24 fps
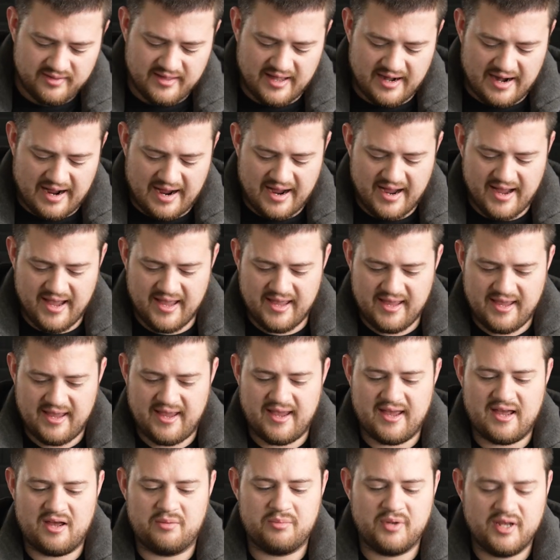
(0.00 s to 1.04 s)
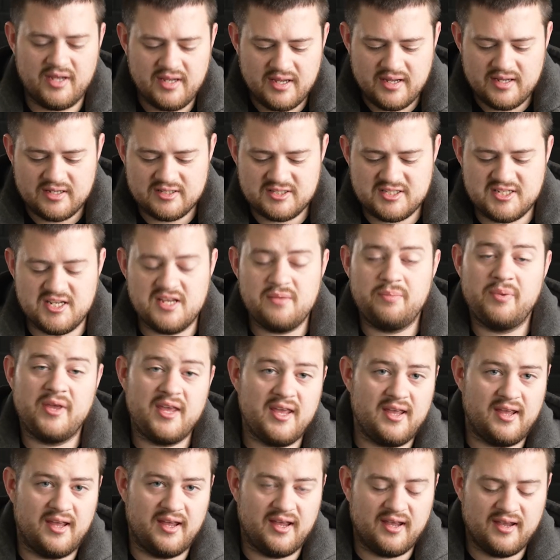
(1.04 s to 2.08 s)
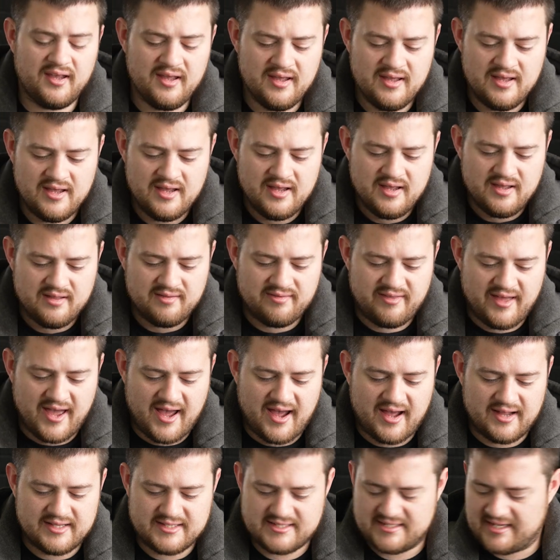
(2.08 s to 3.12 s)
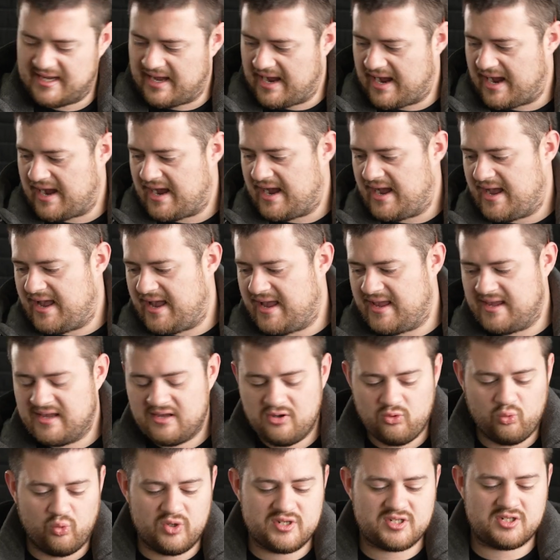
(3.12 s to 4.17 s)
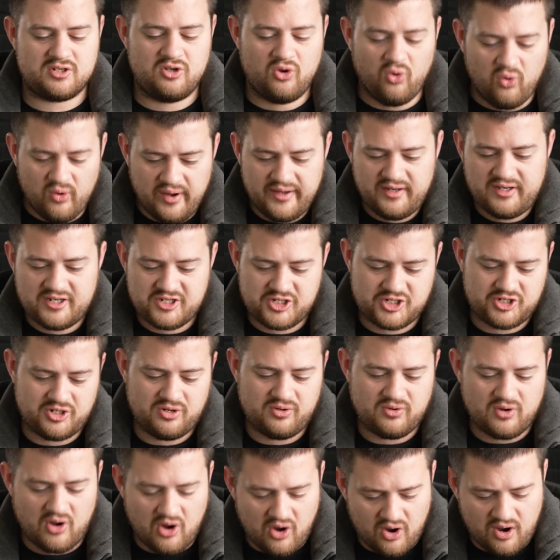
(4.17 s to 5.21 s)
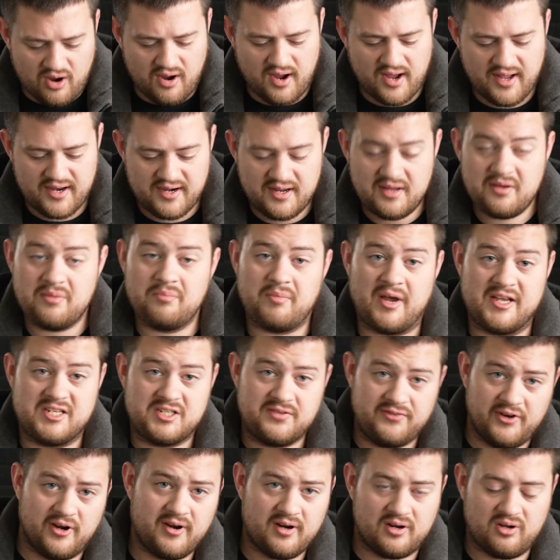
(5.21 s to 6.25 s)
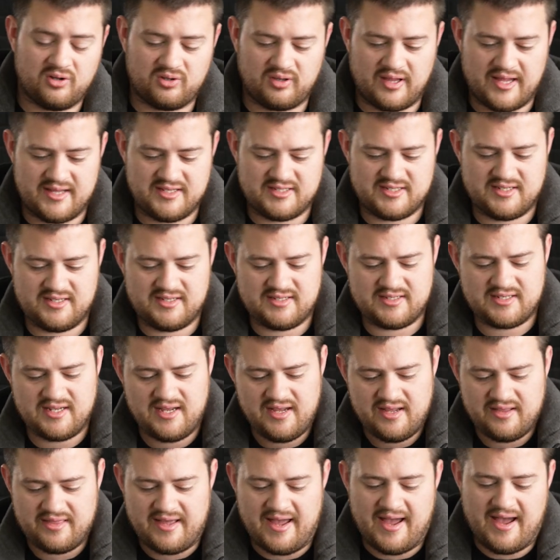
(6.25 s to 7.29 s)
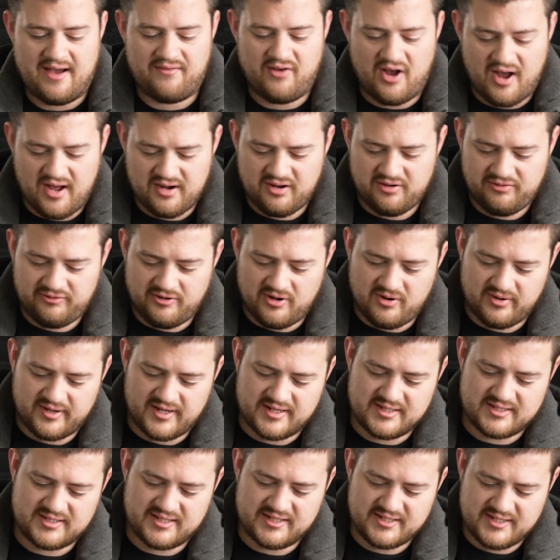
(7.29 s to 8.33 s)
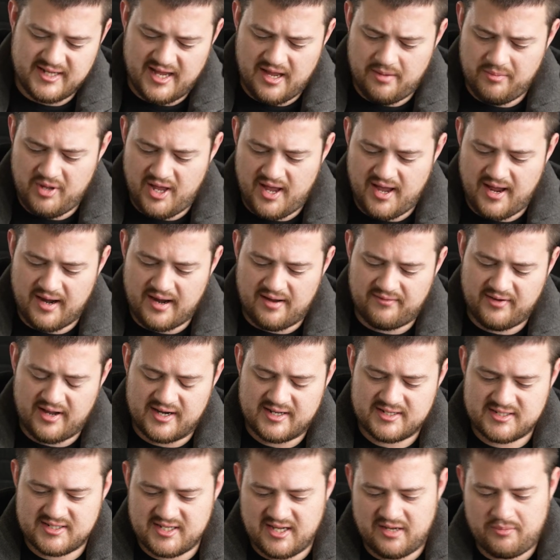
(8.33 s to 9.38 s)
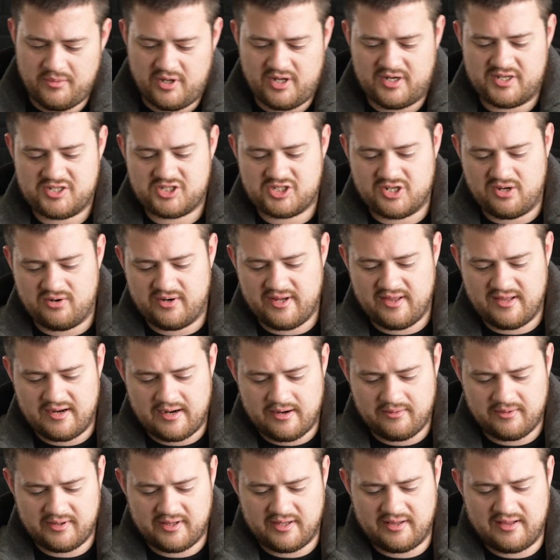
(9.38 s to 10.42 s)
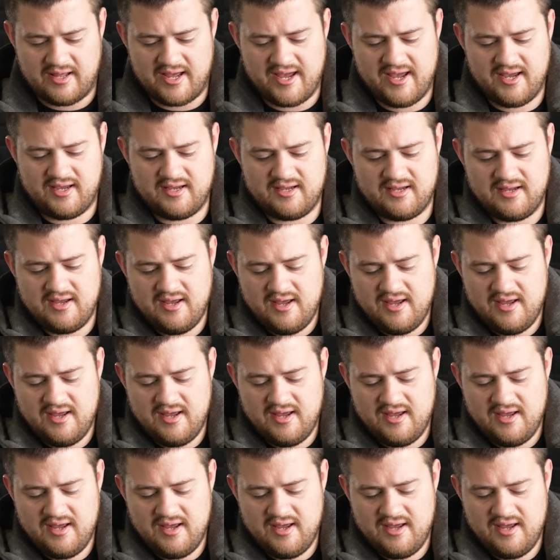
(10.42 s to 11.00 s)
that I am DPing that I was going to shoot on my spherical lenses that have autofocus, the Samyang. I've got a Sigma and a Sony that I really like.